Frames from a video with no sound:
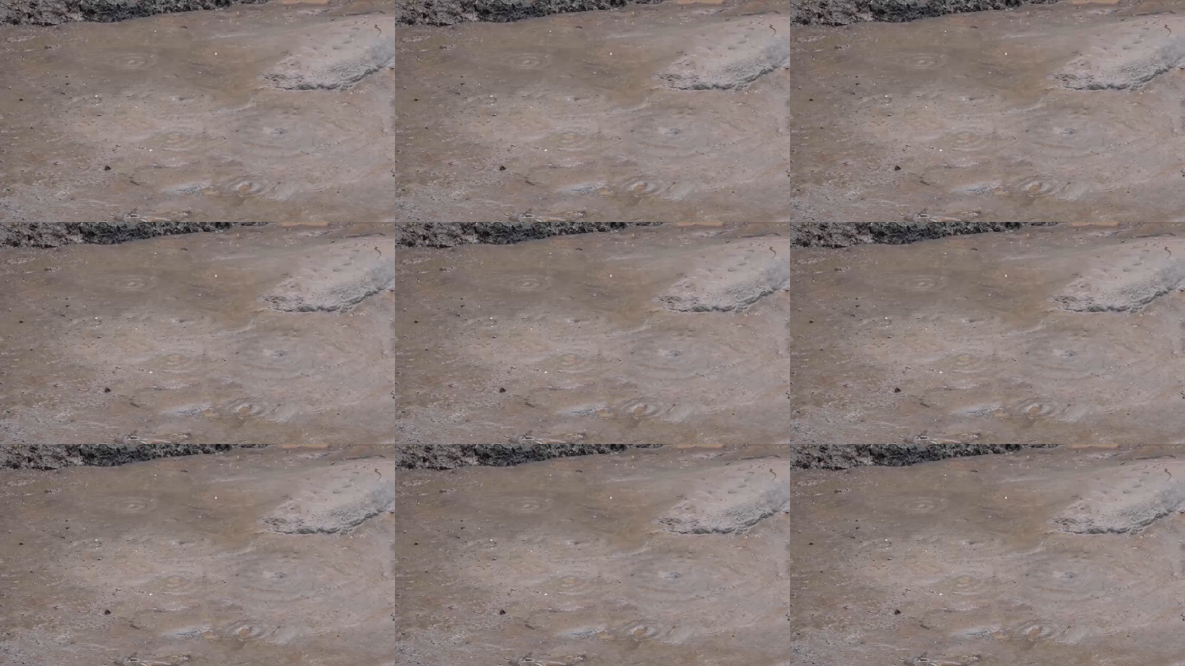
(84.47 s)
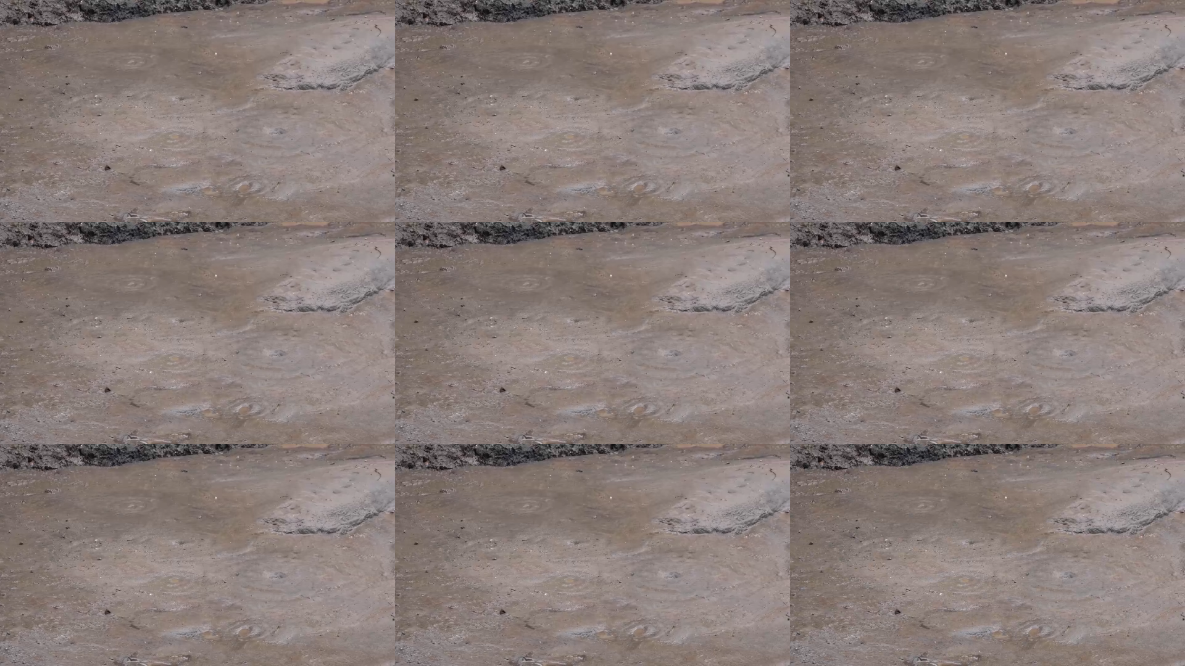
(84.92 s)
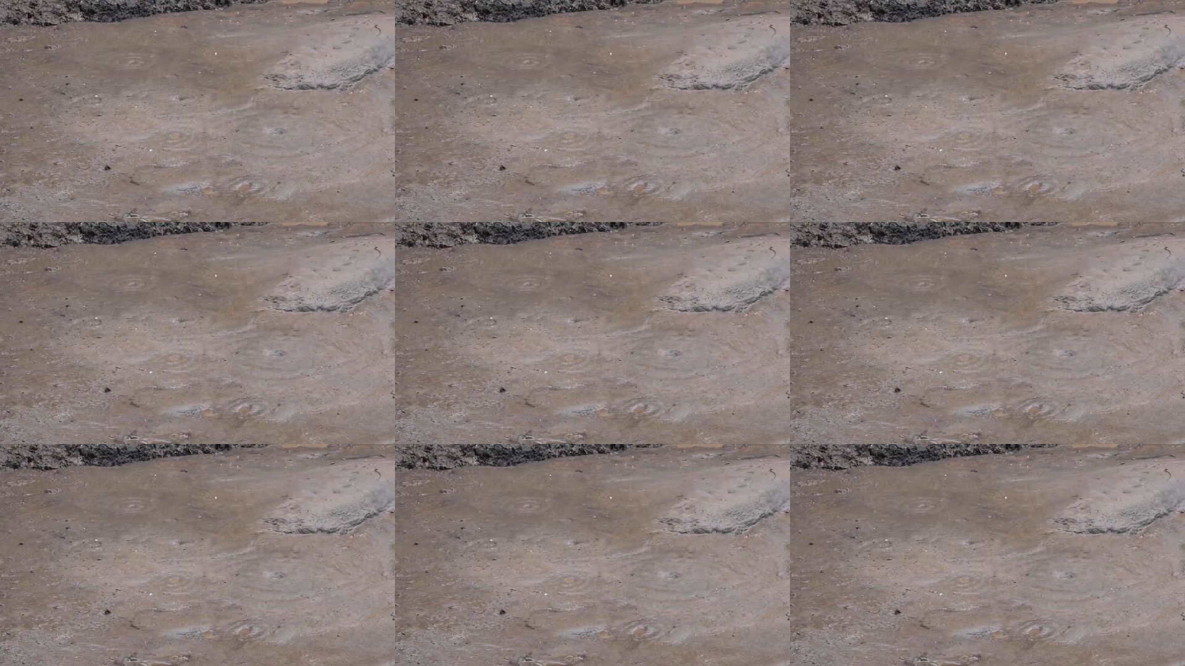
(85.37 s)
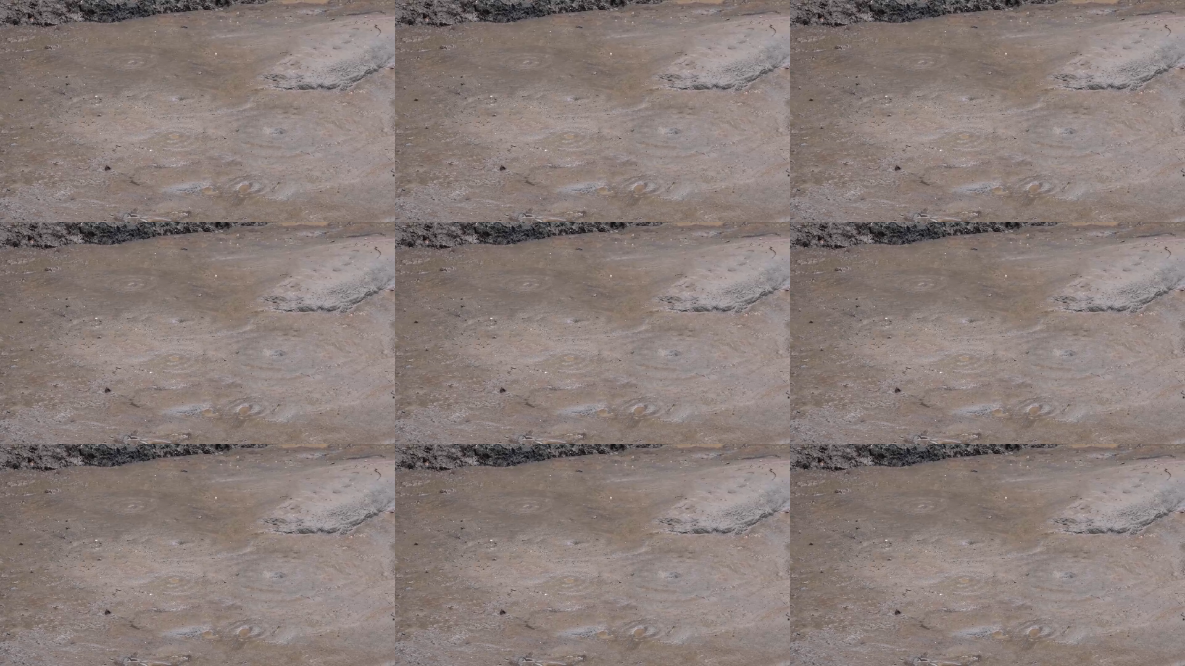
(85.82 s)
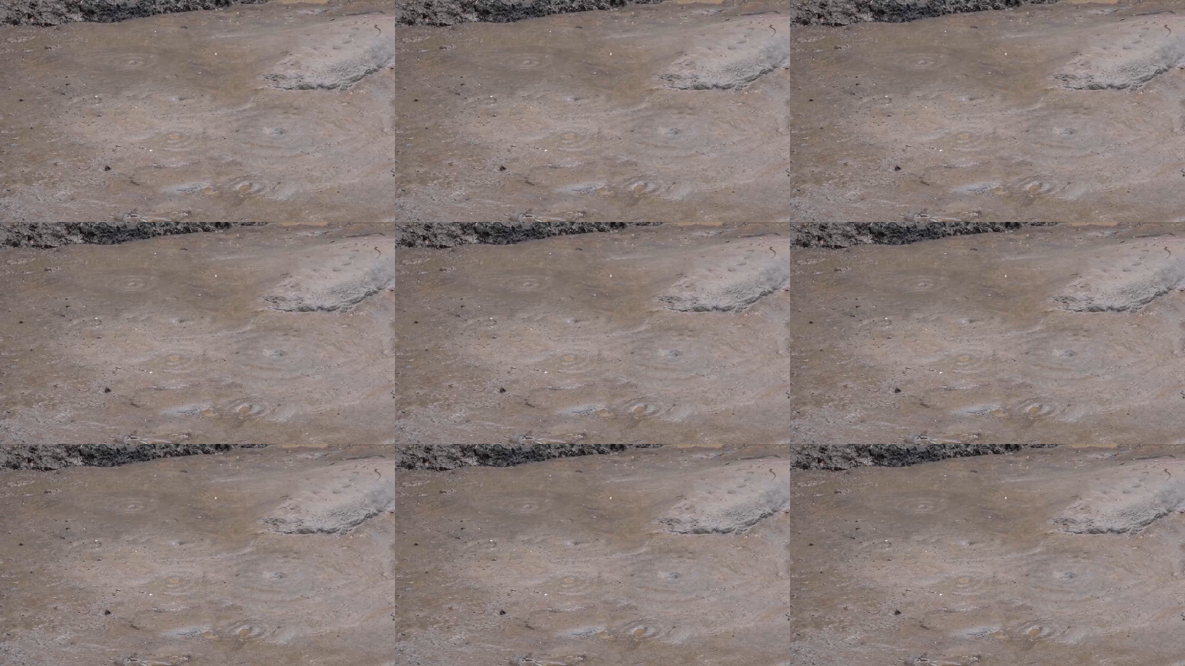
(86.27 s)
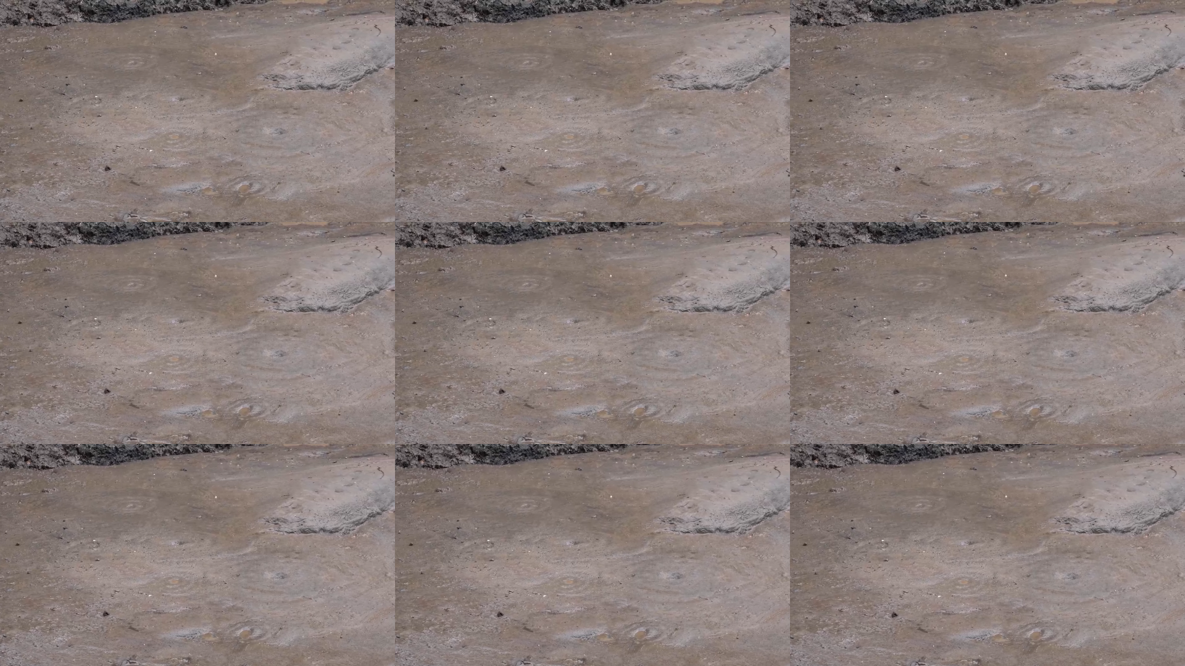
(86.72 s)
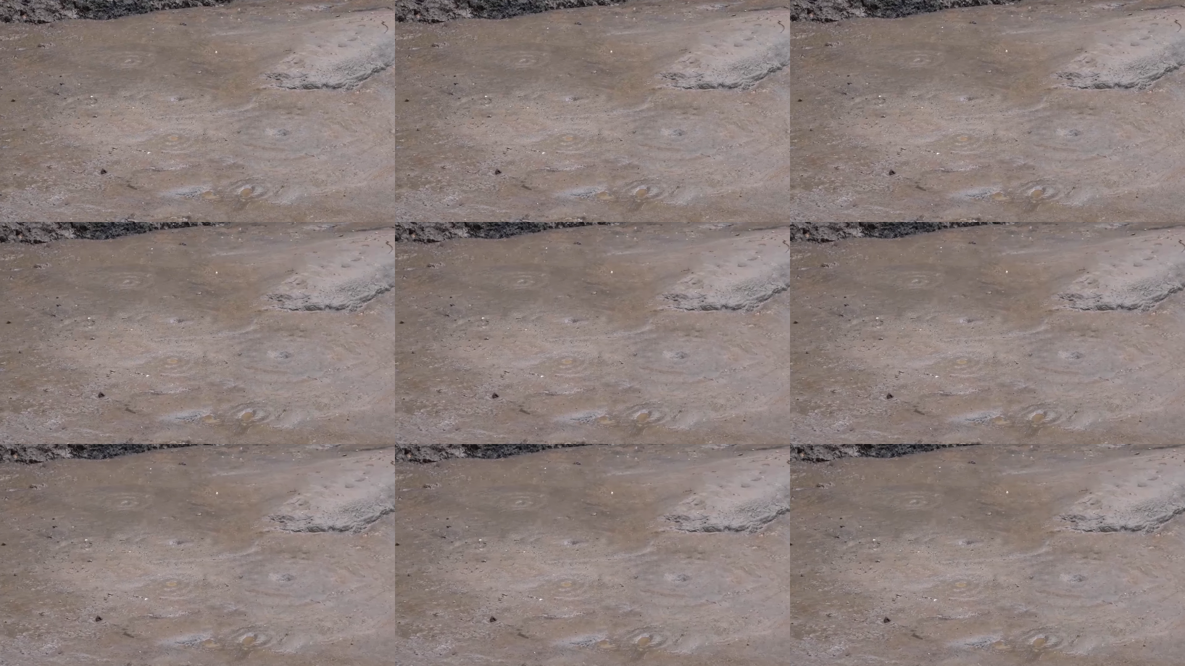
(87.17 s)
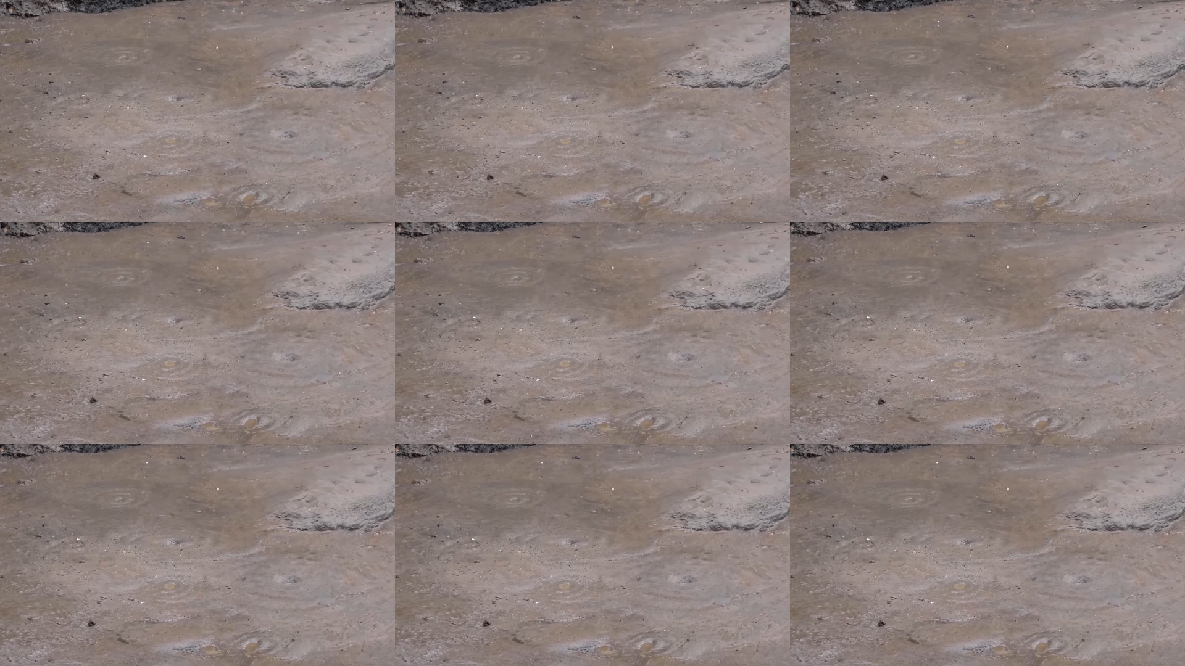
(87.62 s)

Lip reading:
(no speaker visible)